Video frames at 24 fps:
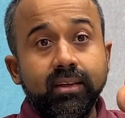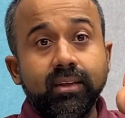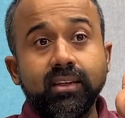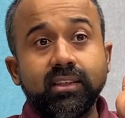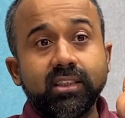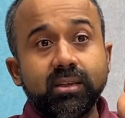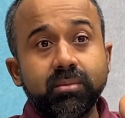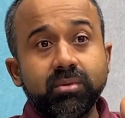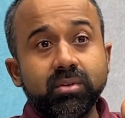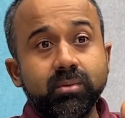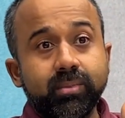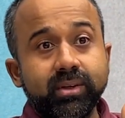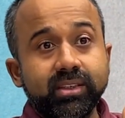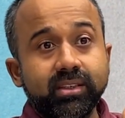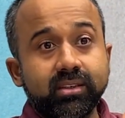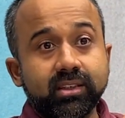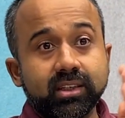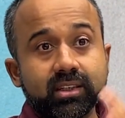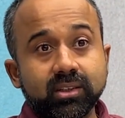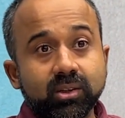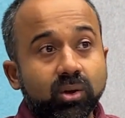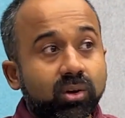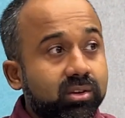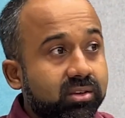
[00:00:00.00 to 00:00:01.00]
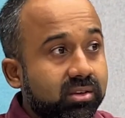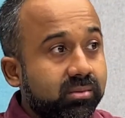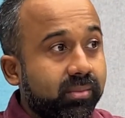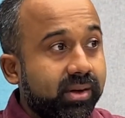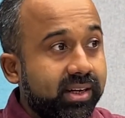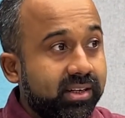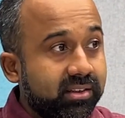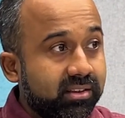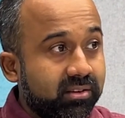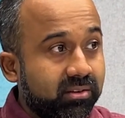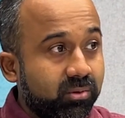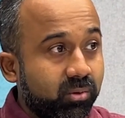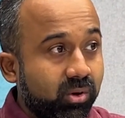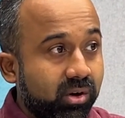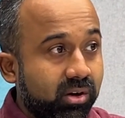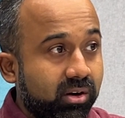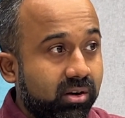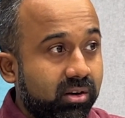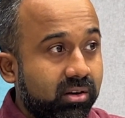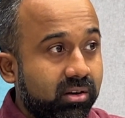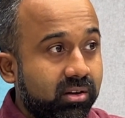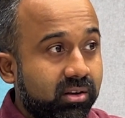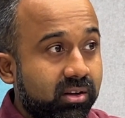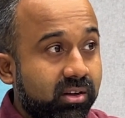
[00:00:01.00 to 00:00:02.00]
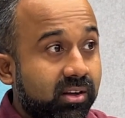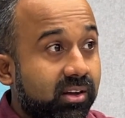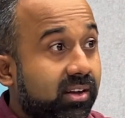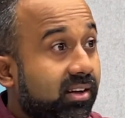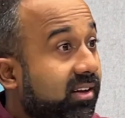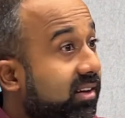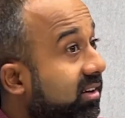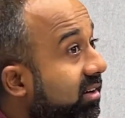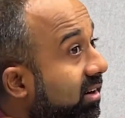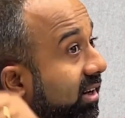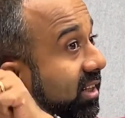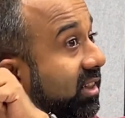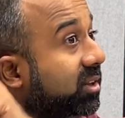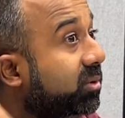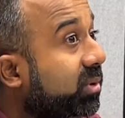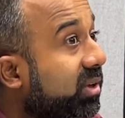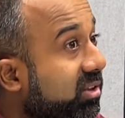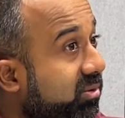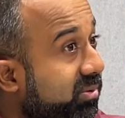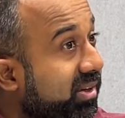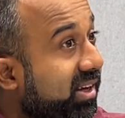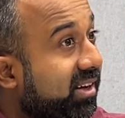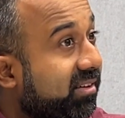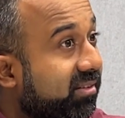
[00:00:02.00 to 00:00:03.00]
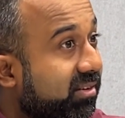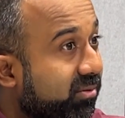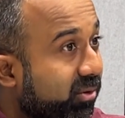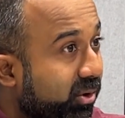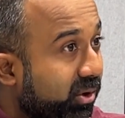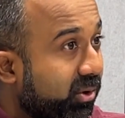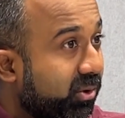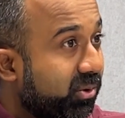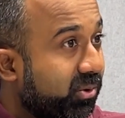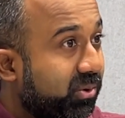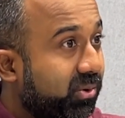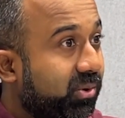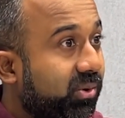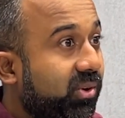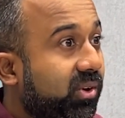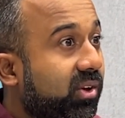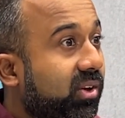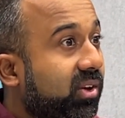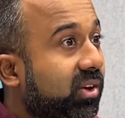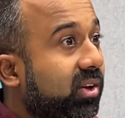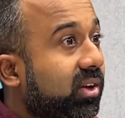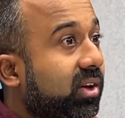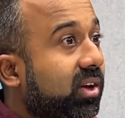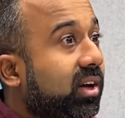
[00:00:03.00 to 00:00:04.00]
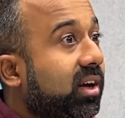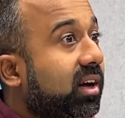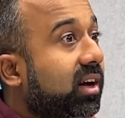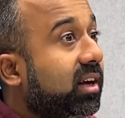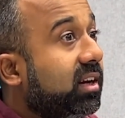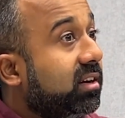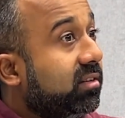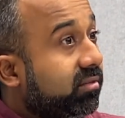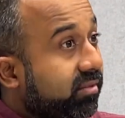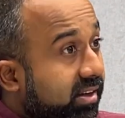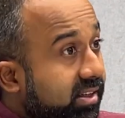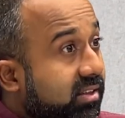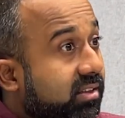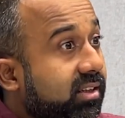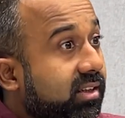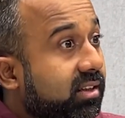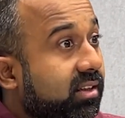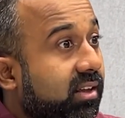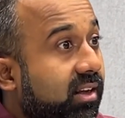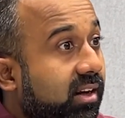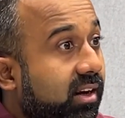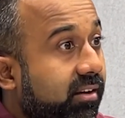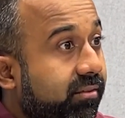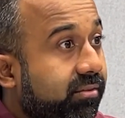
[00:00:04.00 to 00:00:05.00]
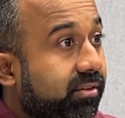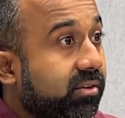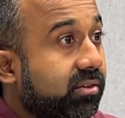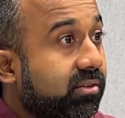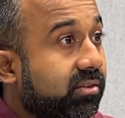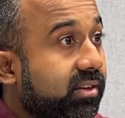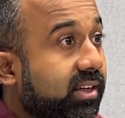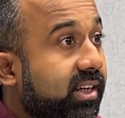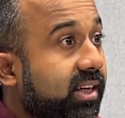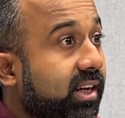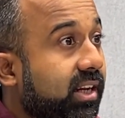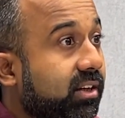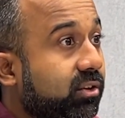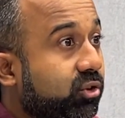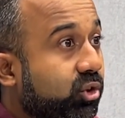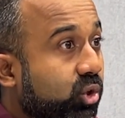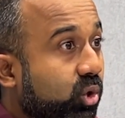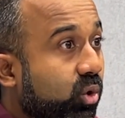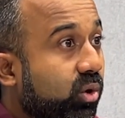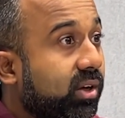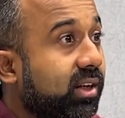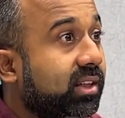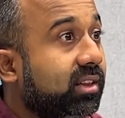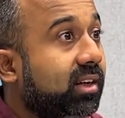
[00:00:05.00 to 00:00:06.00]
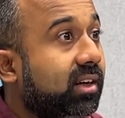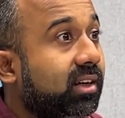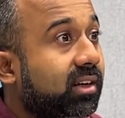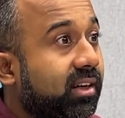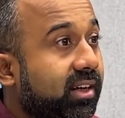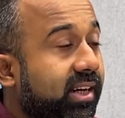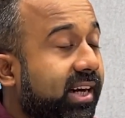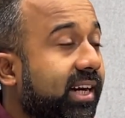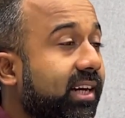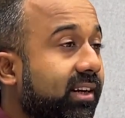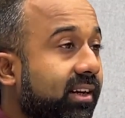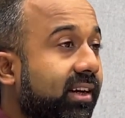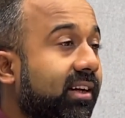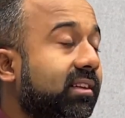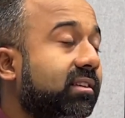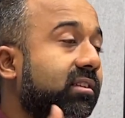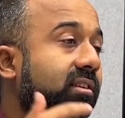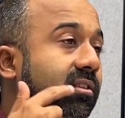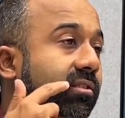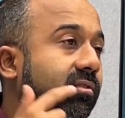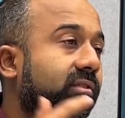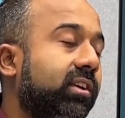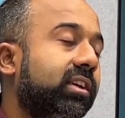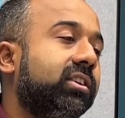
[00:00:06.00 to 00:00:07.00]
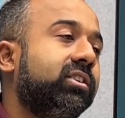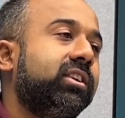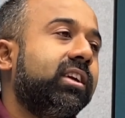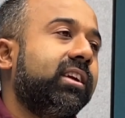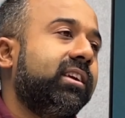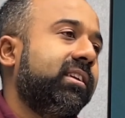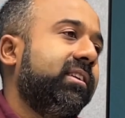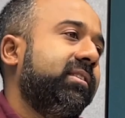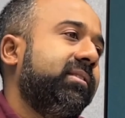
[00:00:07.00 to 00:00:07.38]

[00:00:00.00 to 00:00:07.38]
some of the best technology minds in the world, like the ones we have at Voiro, are investing their efforts in ensuring that direct gets its fair shake.